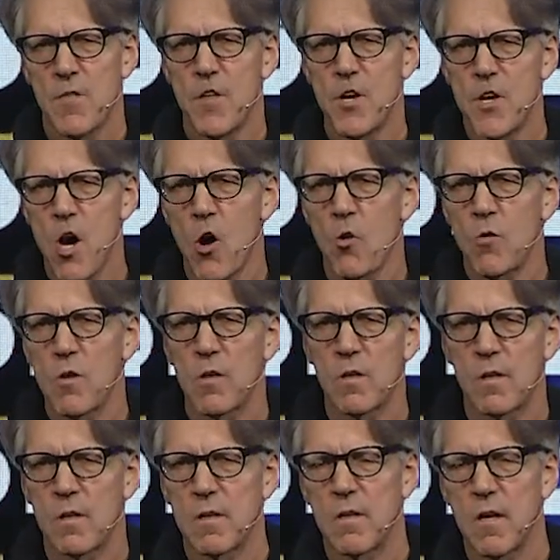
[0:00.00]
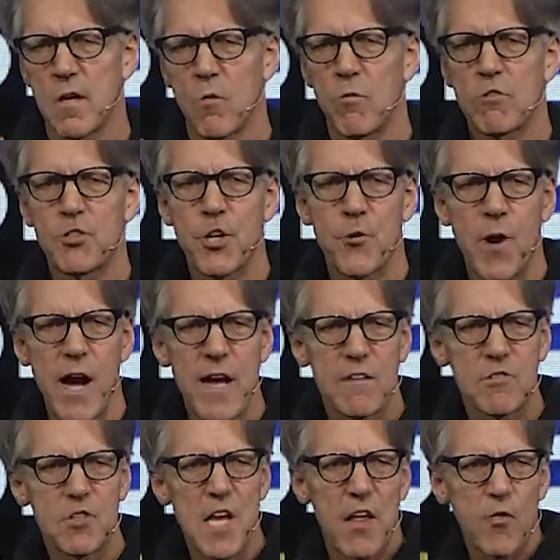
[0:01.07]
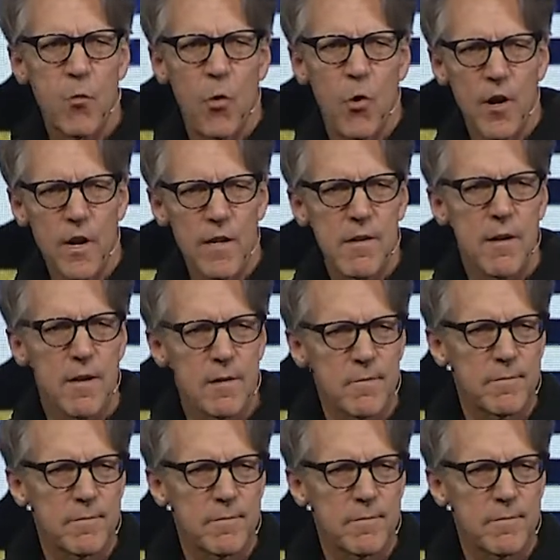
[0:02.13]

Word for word: The note was Uriah's death warrant.